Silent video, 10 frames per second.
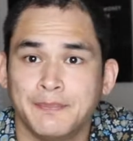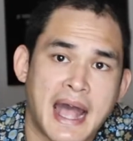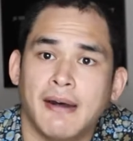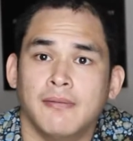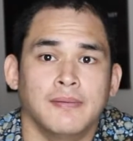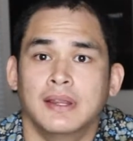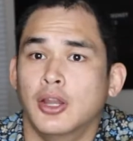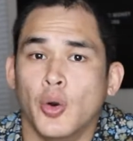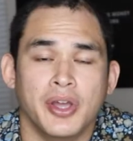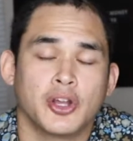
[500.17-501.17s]
I have
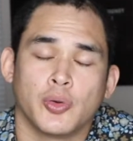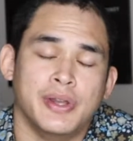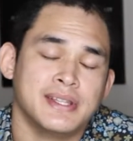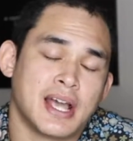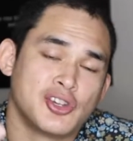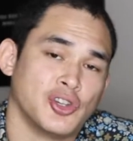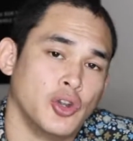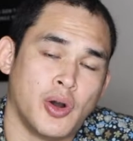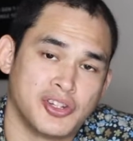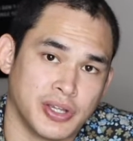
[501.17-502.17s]
low inquiries. I should
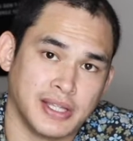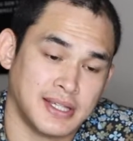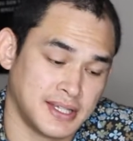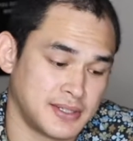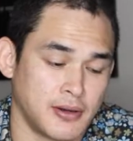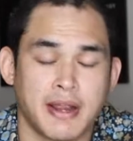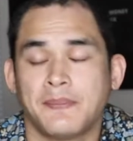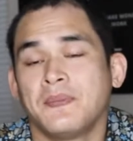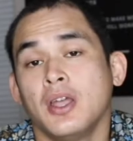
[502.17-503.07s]
know I should get this. All right.